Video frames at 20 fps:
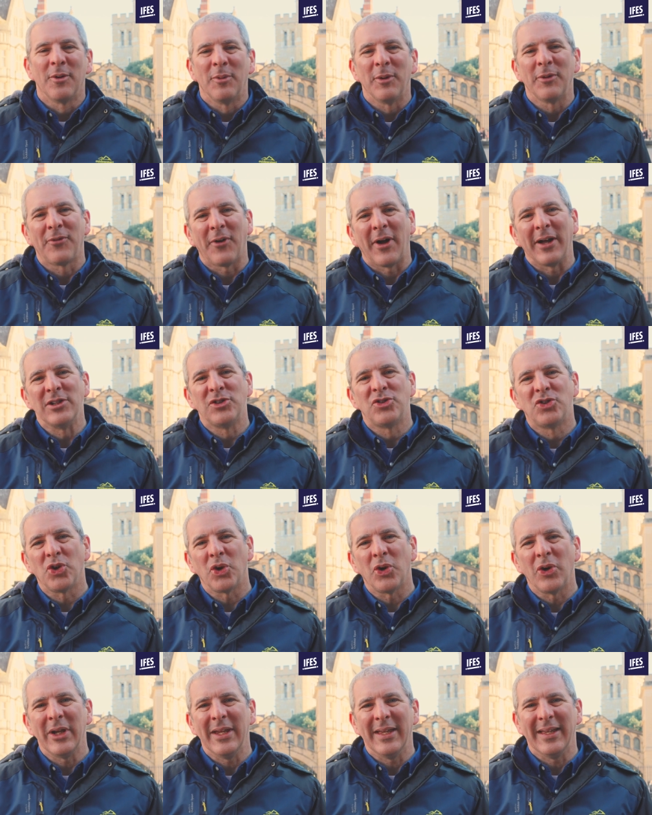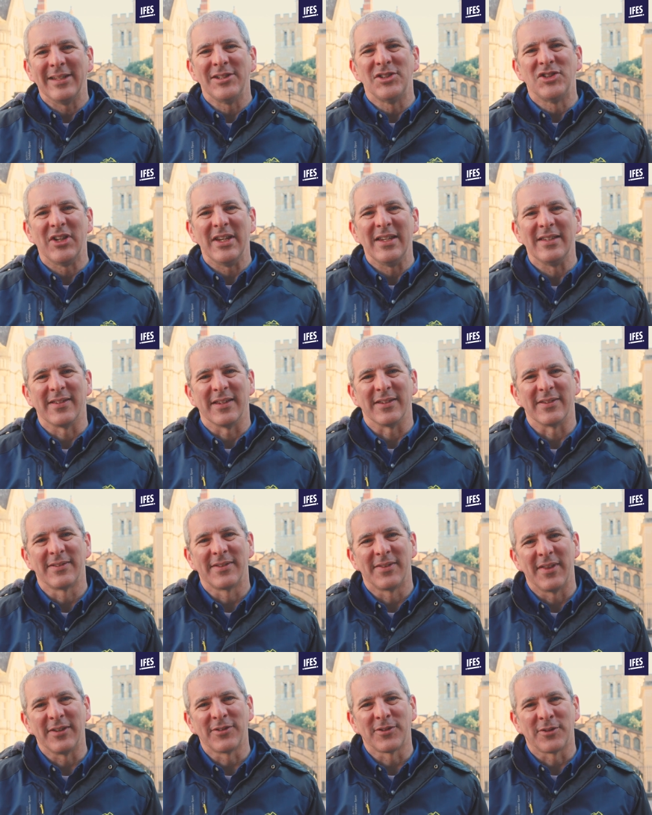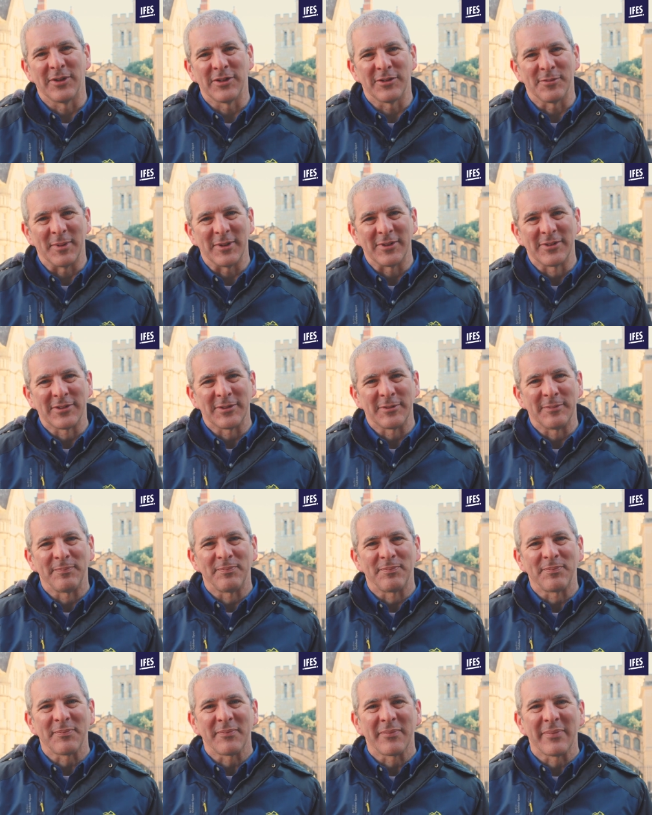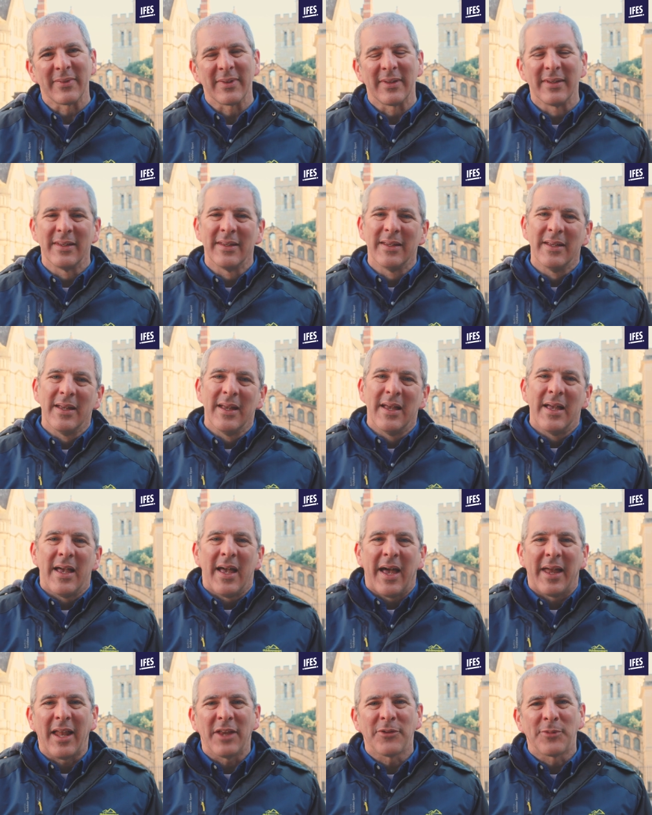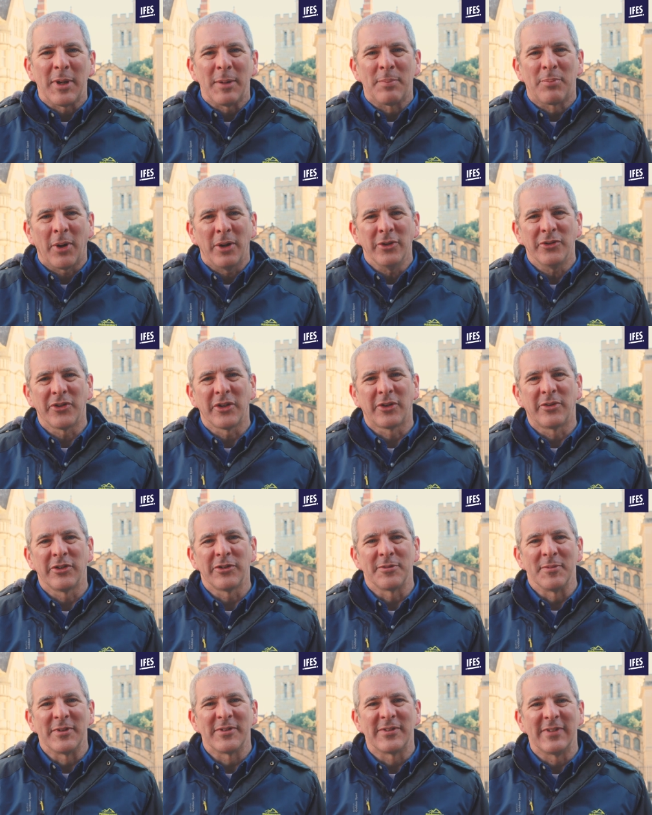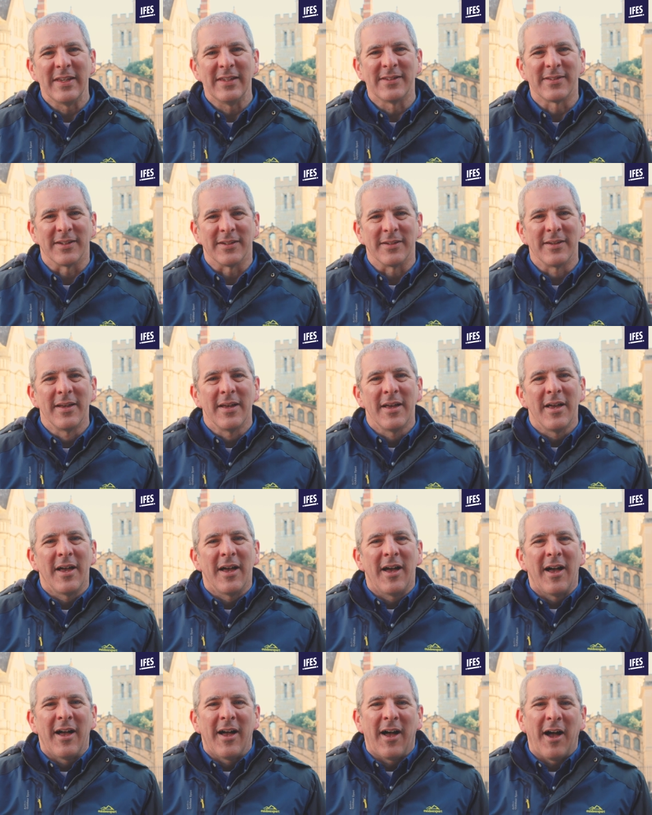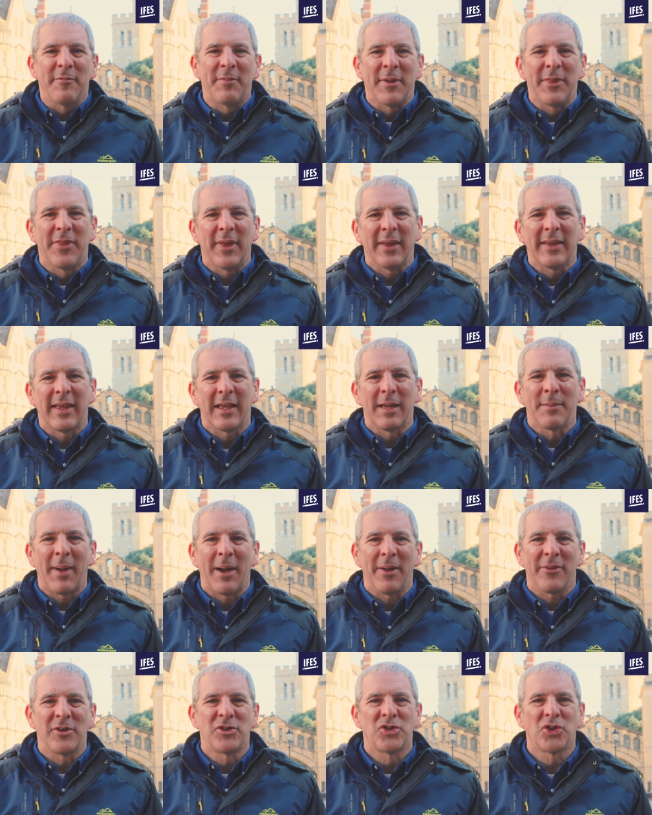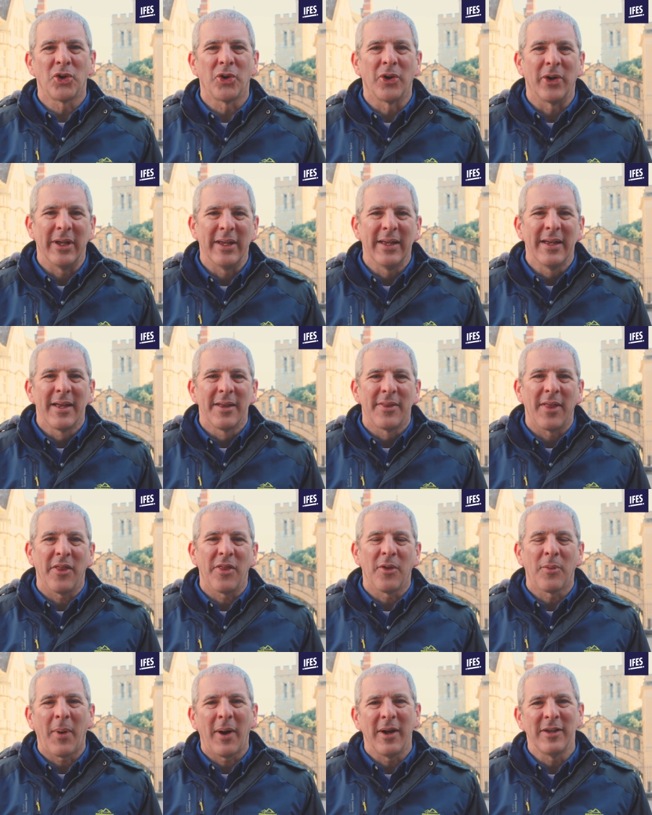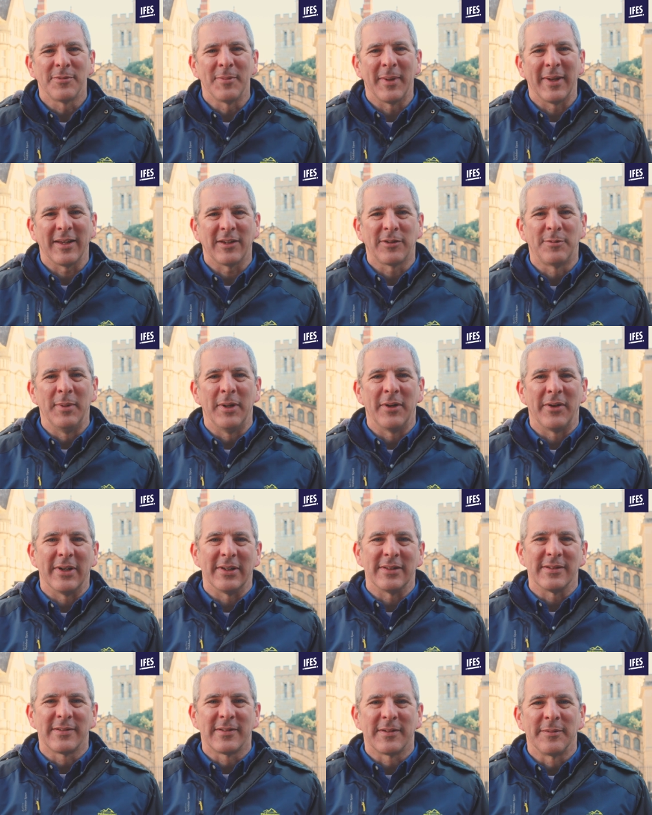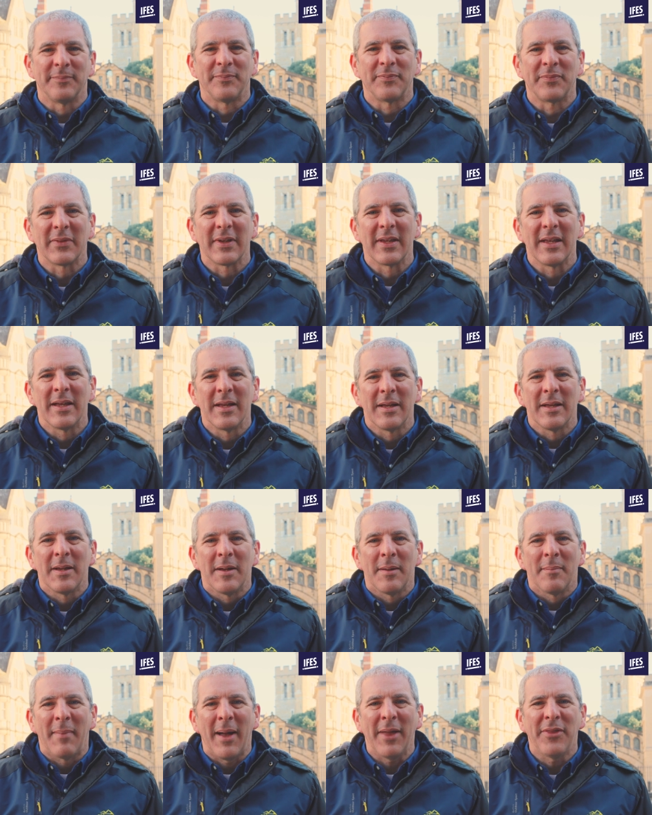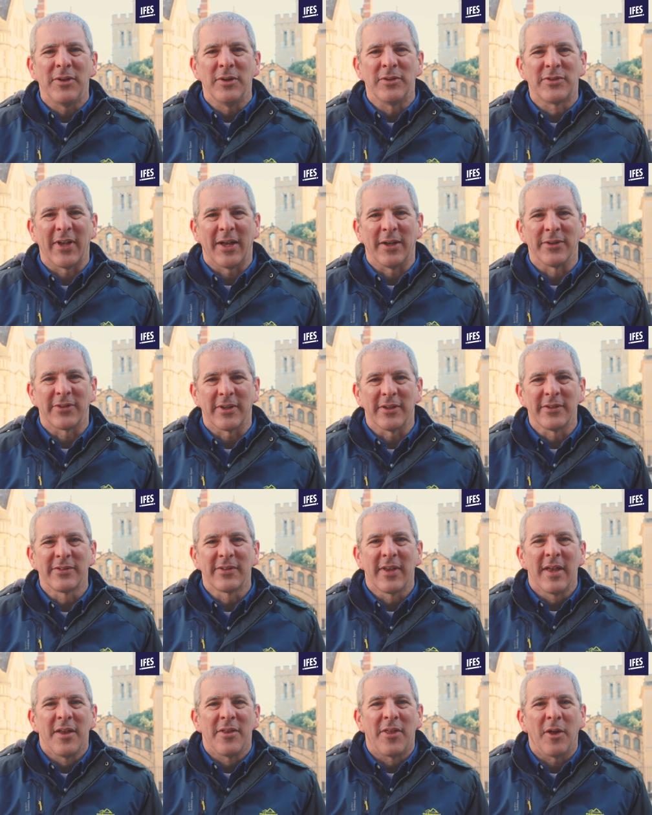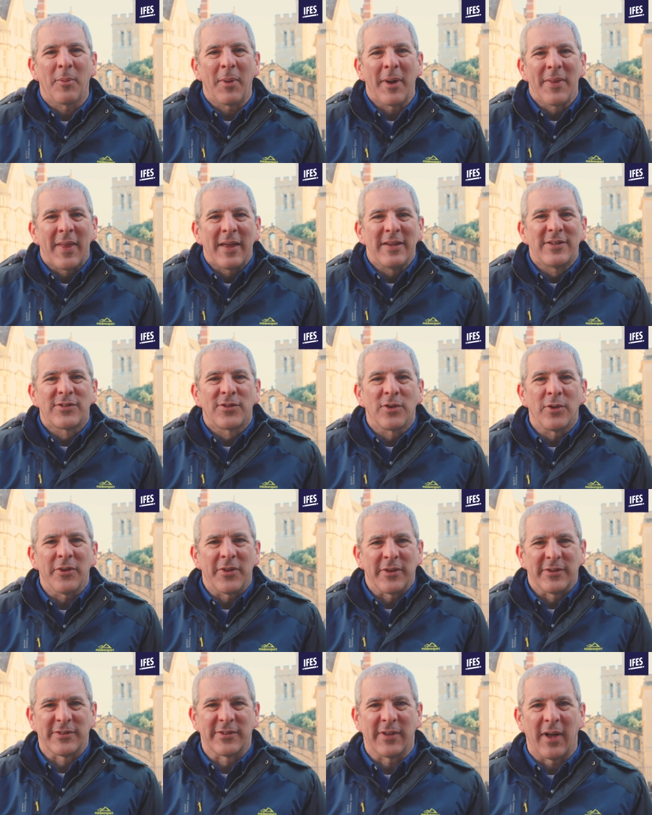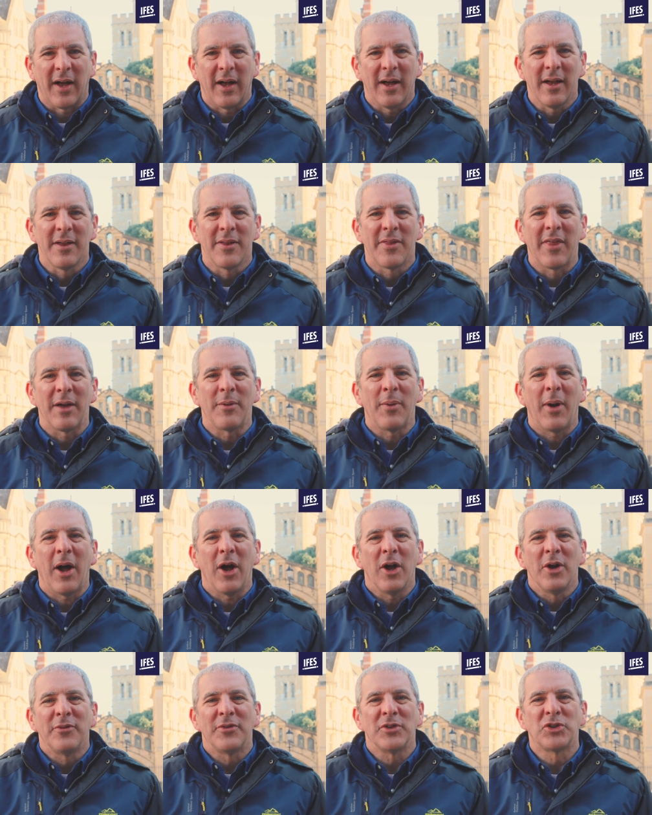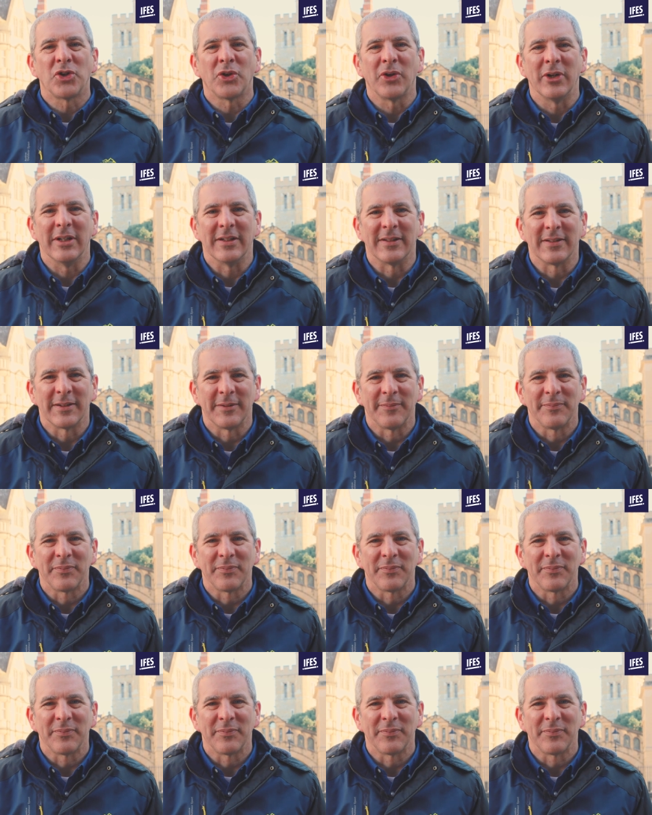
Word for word: will find joy in Jesus this Christmas. And as we approach the Christmas season, I've been thinking about the joy that the wise men experienced. Matthew tells us that when they saw the star, they were overjoyed